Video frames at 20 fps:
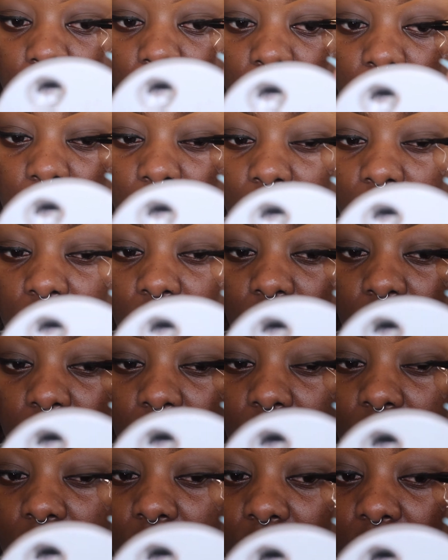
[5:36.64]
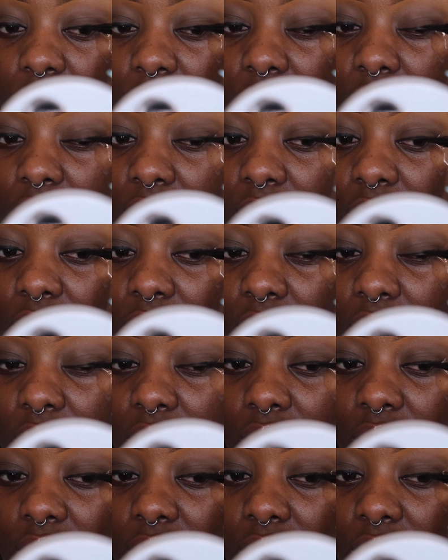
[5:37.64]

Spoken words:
Nothing is said.